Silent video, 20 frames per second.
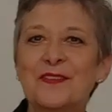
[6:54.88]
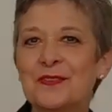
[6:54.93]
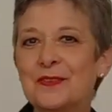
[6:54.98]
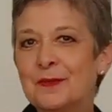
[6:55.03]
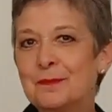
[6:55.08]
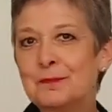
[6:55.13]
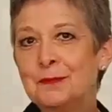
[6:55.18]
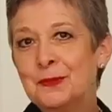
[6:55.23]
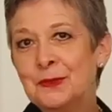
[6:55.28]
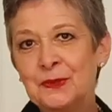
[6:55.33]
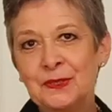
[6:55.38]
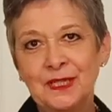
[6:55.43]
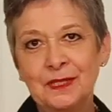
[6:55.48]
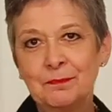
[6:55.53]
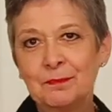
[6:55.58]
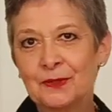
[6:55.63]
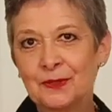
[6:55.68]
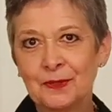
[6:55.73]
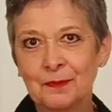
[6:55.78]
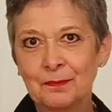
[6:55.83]
The moody
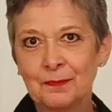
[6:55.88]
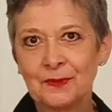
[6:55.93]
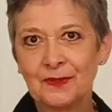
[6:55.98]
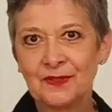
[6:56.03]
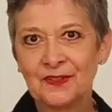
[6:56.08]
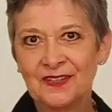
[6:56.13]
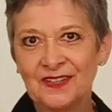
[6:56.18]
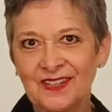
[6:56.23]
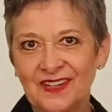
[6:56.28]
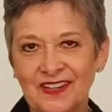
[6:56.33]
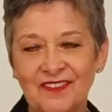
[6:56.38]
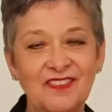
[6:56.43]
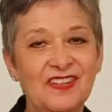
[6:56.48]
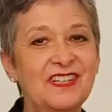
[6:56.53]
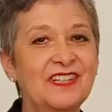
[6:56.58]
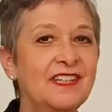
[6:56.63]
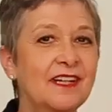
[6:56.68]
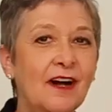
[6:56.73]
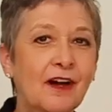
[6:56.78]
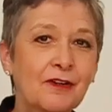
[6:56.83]
purple of the
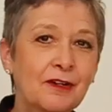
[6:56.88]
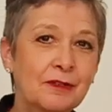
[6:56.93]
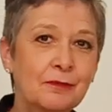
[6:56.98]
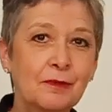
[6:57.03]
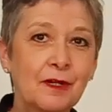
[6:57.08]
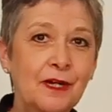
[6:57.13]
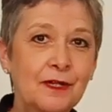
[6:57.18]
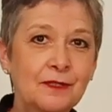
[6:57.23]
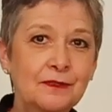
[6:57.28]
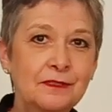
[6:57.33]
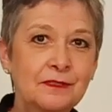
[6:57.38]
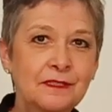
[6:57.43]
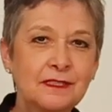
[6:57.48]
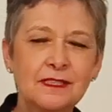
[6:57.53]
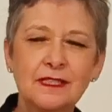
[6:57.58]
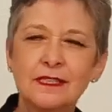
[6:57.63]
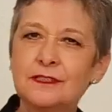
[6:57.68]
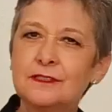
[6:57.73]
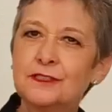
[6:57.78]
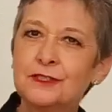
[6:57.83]
Tiara rose
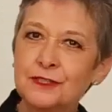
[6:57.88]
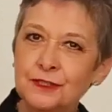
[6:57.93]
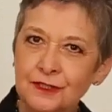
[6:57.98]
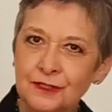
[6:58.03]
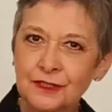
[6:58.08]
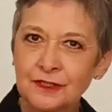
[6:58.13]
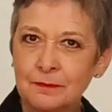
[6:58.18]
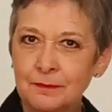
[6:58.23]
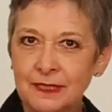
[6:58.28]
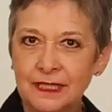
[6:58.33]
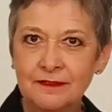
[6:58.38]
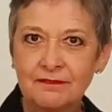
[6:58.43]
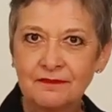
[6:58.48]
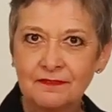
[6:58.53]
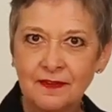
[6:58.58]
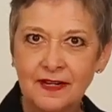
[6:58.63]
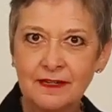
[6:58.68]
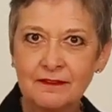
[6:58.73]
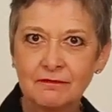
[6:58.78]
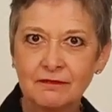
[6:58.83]
is sure to be a
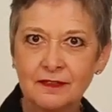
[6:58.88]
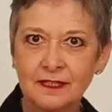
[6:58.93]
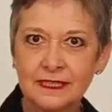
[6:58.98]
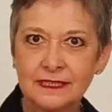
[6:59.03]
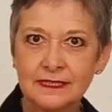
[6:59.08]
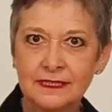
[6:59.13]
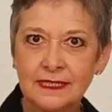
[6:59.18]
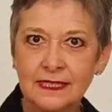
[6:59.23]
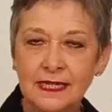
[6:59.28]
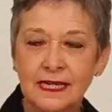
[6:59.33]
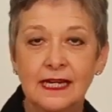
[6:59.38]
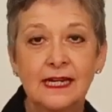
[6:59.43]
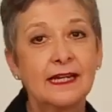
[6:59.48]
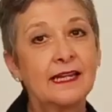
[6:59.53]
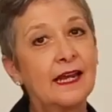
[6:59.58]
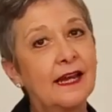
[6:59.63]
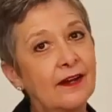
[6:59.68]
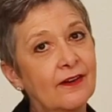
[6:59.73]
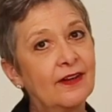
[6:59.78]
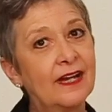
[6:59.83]
favorite.
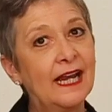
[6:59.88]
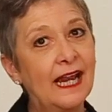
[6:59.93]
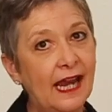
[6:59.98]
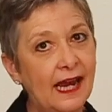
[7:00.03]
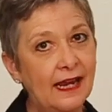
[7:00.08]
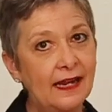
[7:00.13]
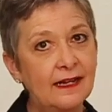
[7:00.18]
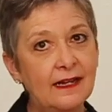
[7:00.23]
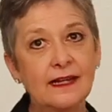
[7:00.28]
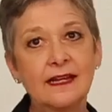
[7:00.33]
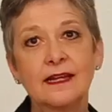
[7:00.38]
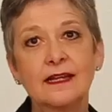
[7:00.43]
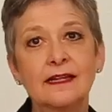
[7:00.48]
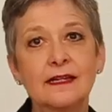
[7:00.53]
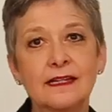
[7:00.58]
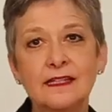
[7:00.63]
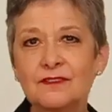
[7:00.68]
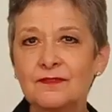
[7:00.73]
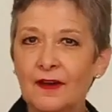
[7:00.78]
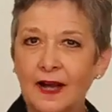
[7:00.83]
Care and handling
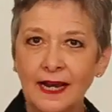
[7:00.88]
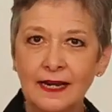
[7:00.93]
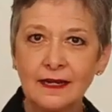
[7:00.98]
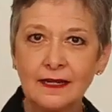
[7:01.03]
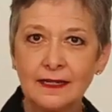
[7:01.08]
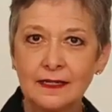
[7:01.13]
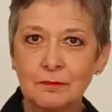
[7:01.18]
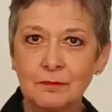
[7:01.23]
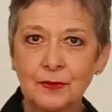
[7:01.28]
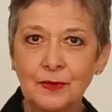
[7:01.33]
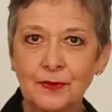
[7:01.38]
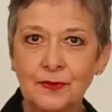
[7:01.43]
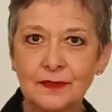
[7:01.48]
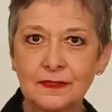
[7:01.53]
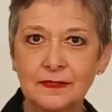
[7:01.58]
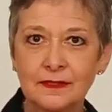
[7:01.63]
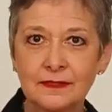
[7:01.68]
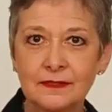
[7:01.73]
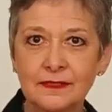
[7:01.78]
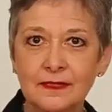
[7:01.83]
is vitally
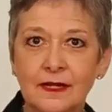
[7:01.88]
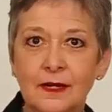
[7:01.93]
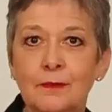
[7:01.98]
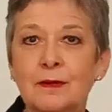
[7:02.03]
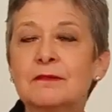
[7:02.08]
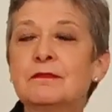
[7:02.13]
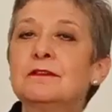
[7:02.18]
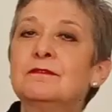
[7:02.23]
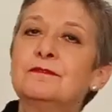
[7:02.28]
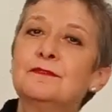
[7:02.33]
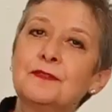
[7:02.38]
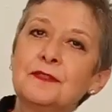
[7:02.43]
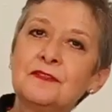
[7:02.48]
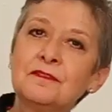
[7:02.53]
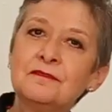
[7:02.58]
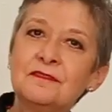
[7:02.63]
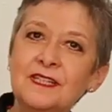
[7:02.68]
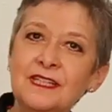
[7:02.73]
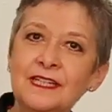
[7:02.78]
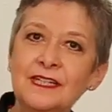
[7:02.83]
important. We have a
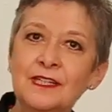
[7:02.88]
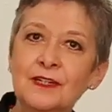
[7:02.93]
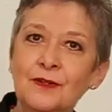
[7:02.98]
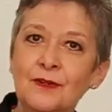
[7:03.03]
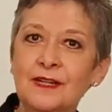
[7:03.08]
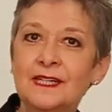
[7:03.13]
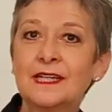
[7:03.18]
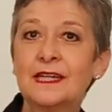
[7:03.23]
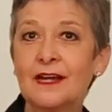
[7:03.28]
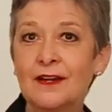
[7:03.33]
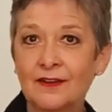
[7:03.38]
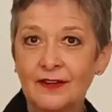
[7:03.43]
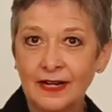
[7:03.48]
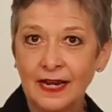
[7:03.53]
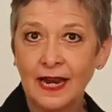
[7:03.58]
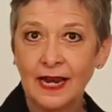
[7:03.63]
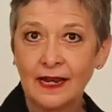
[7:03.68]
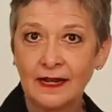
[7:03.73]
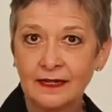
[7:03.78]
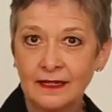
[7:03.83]
full video on care and
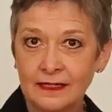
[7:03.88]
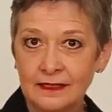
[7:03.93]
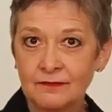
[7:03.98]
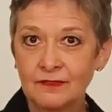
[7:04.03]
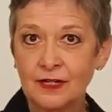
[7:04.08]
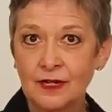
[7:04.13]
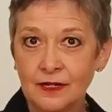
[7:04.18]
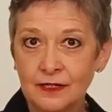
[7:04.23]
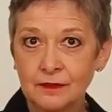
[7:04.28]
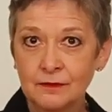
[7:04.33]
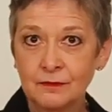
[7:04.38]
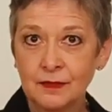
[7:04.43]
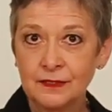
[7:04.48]
handling of garden